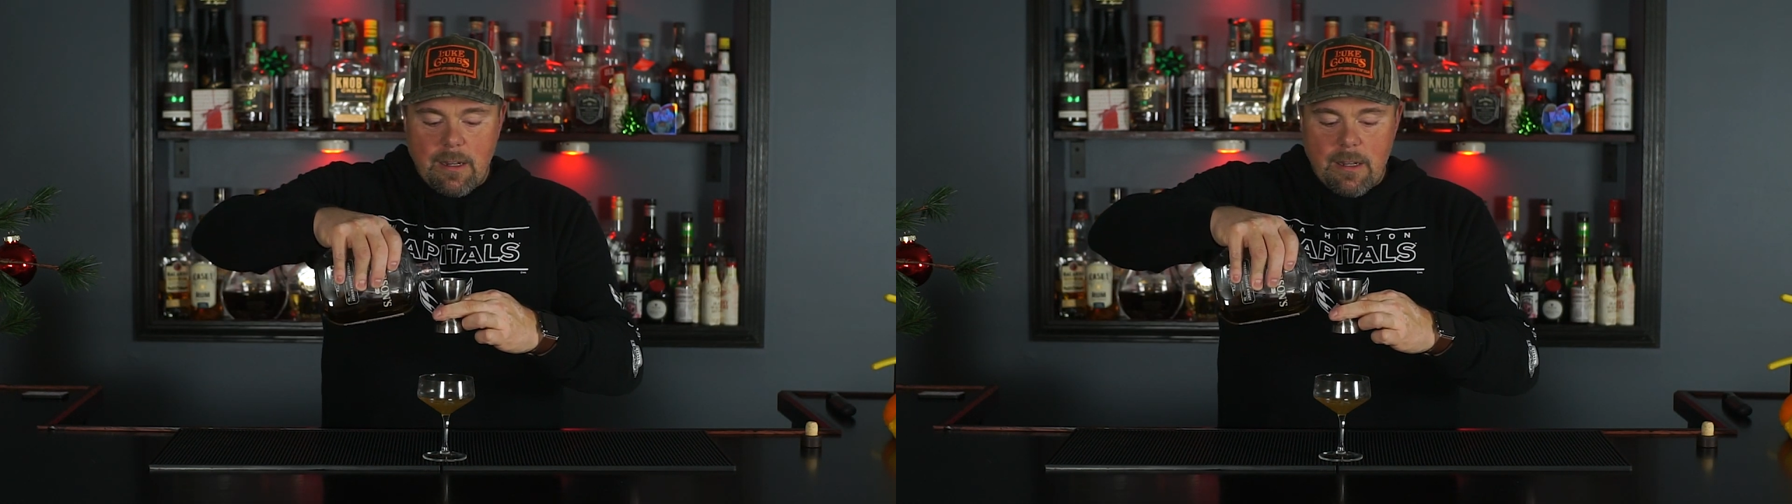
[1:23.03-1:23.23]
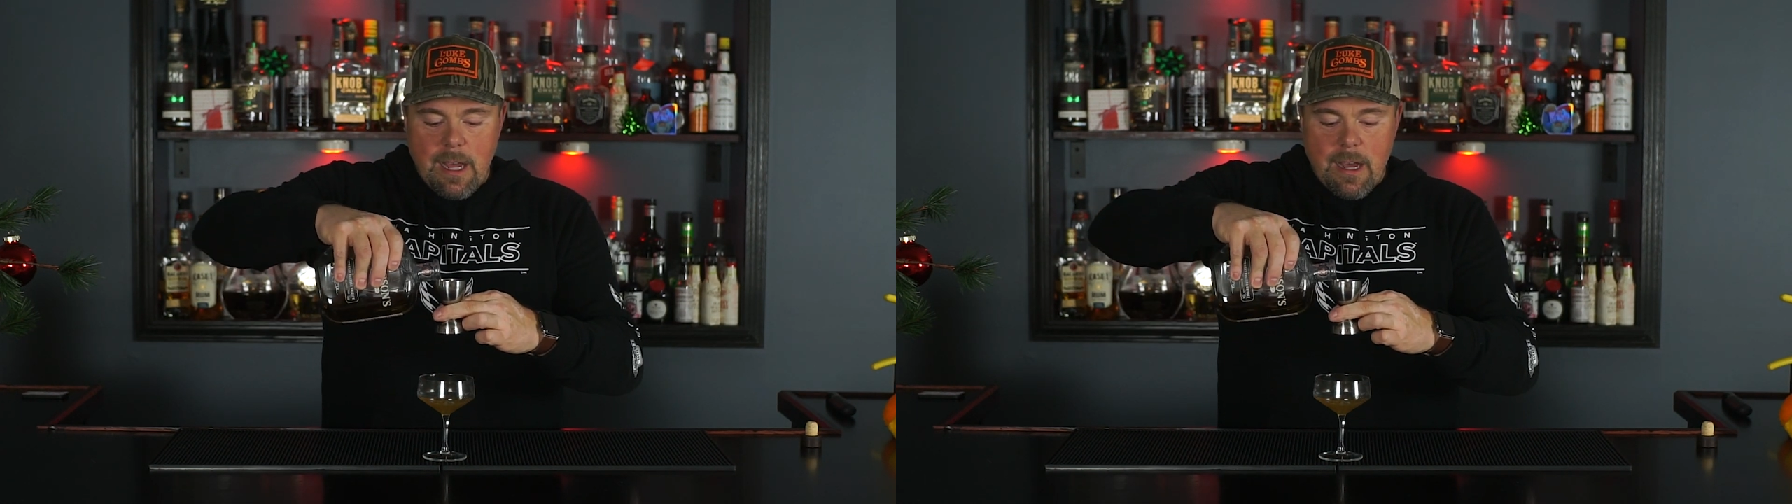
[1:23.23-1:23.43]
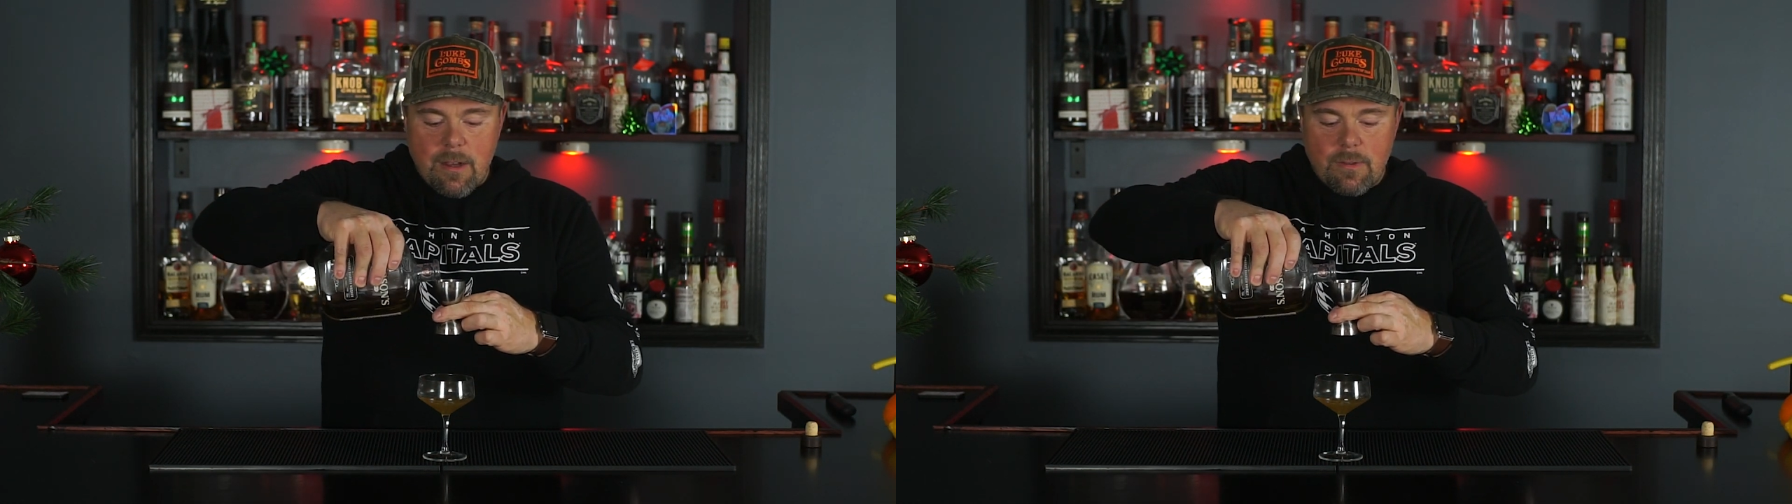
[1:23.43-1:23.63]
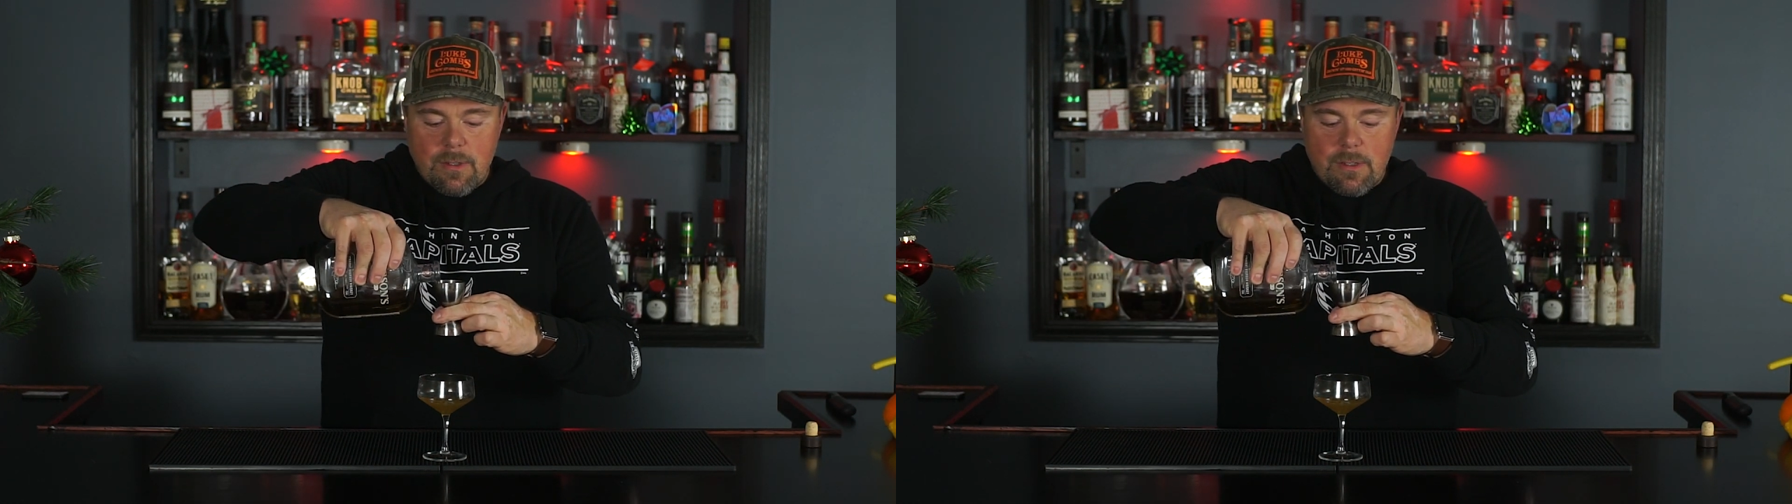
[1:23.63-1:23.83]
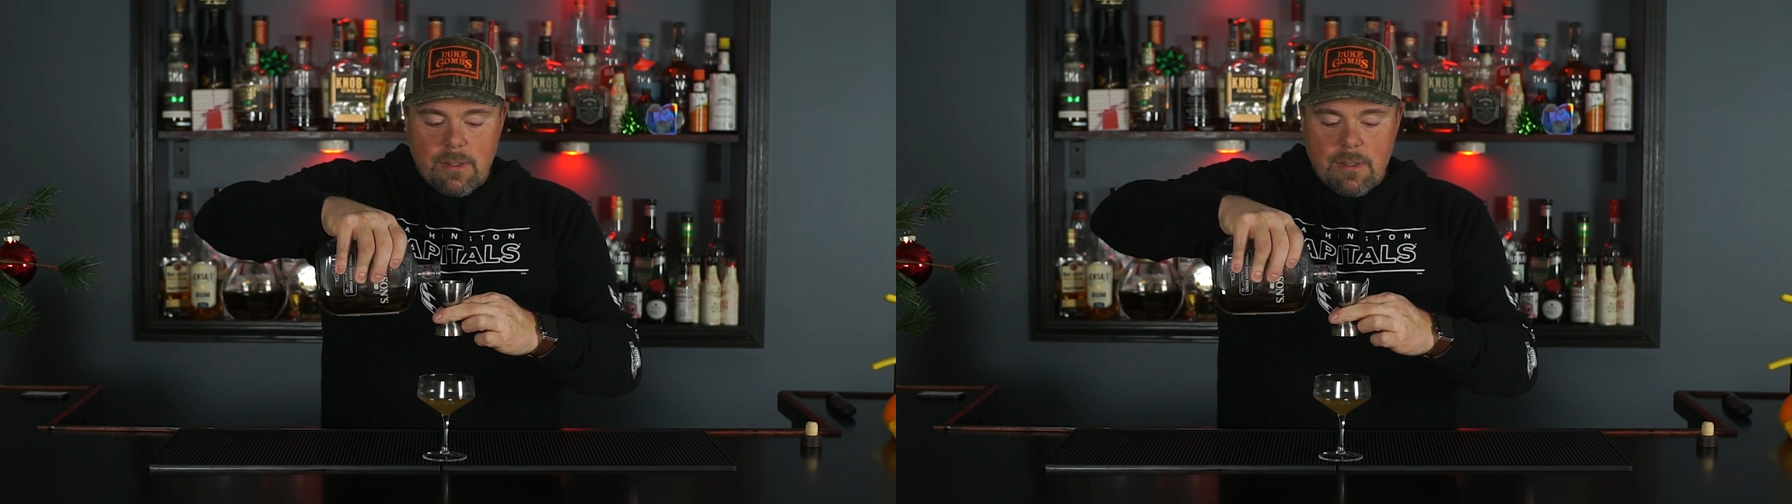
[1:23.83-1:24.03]
1.5
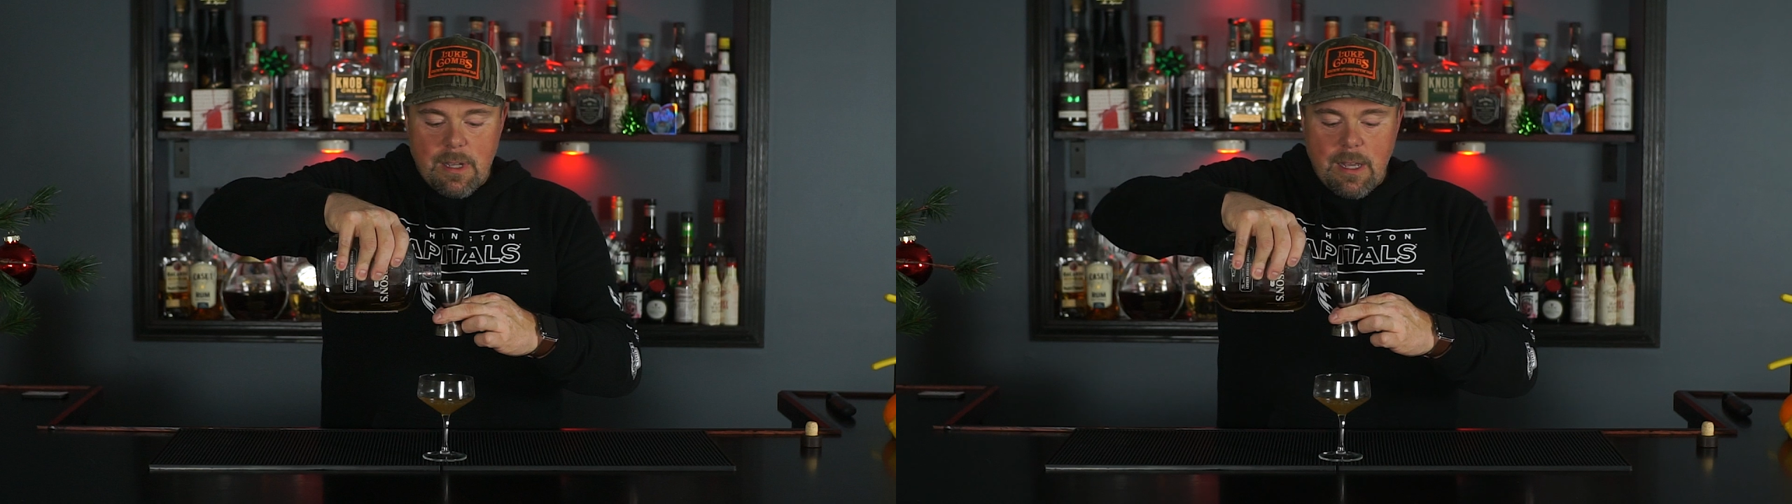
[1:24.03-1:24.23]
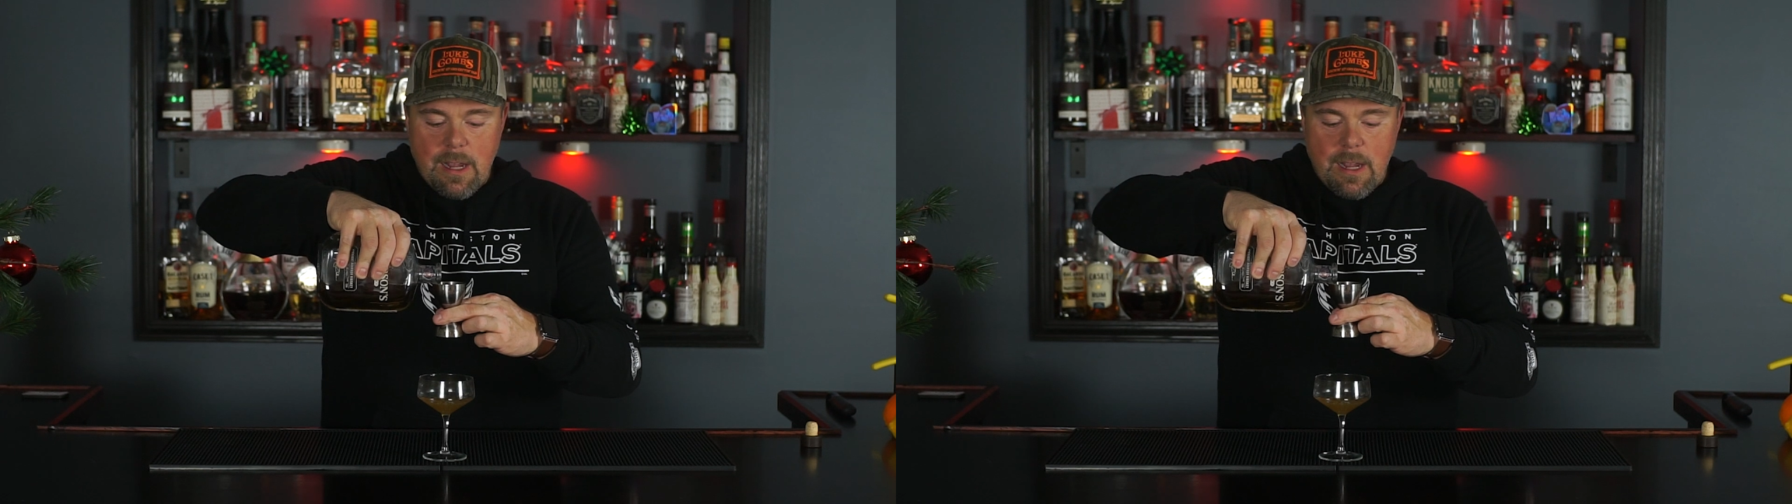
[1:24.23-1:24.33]
ounces